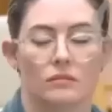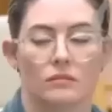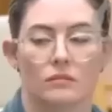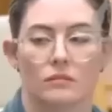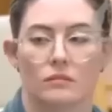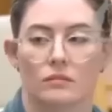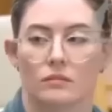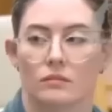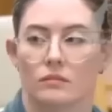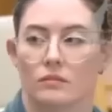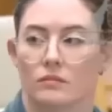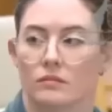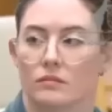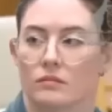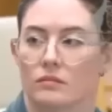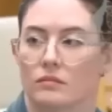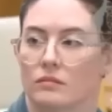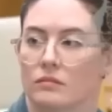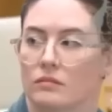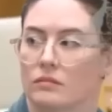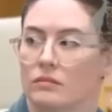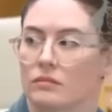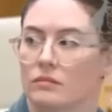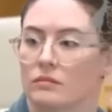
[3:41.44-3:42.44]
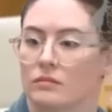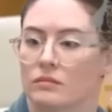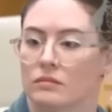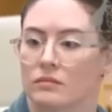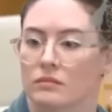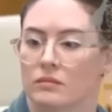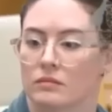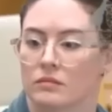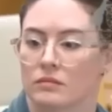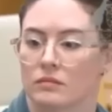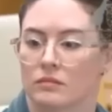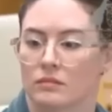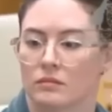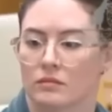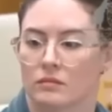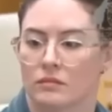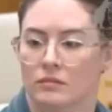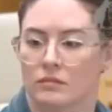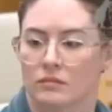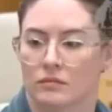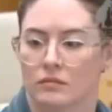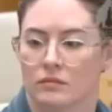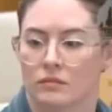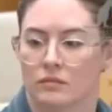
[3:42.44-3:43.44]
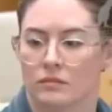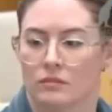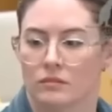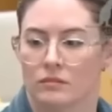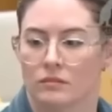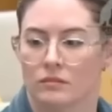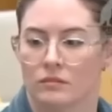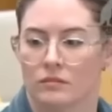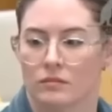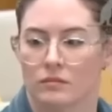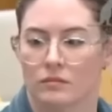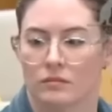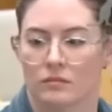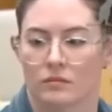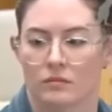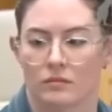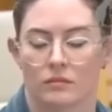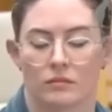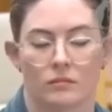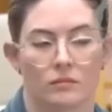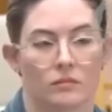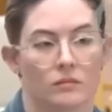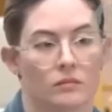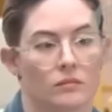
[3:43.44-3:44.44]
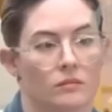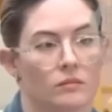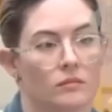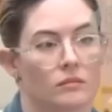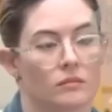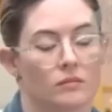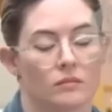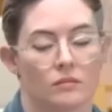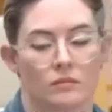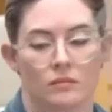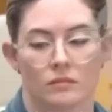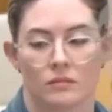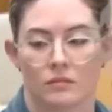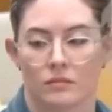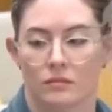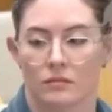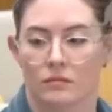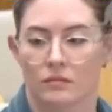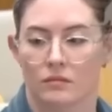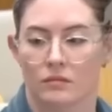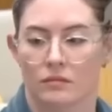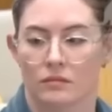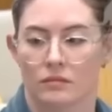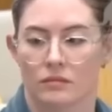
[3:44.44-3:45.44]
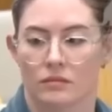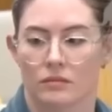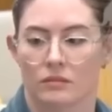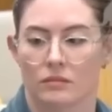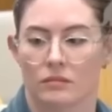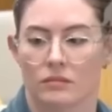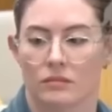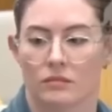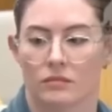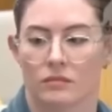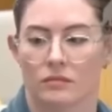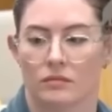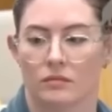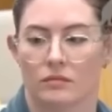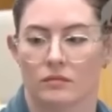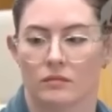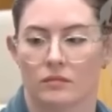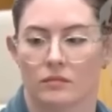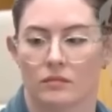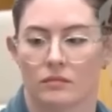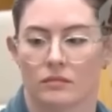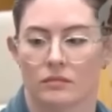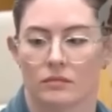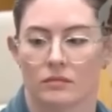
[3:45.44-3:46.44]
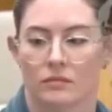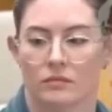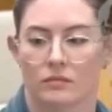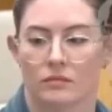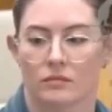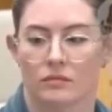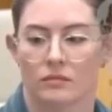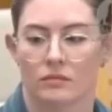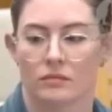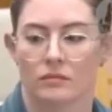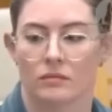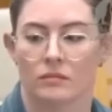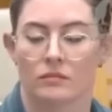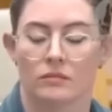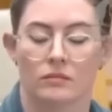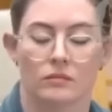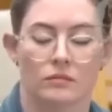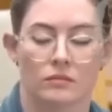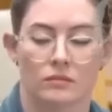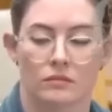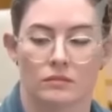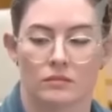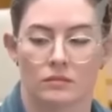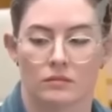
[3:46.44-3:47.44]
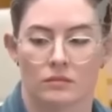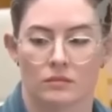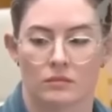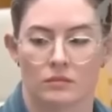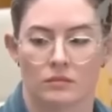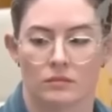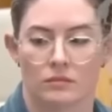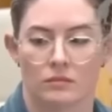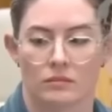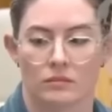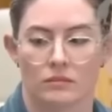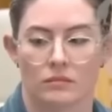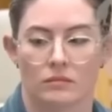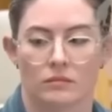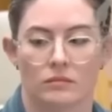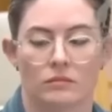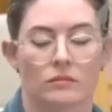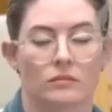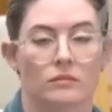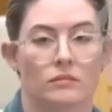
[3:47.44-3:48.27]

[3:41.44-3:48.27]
[no speech]